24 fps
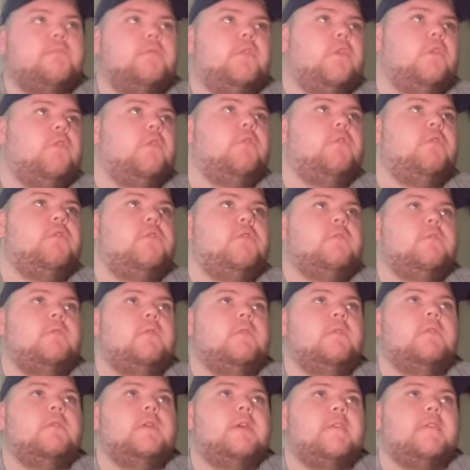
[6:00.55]
no,
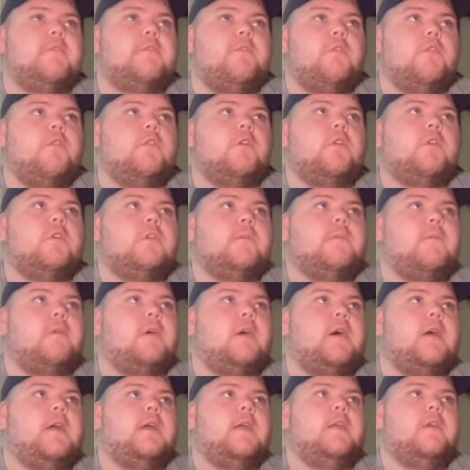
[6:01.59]
oh, is Foran going to
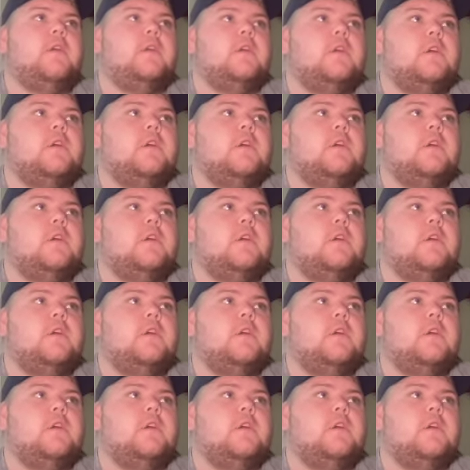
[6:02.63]
play?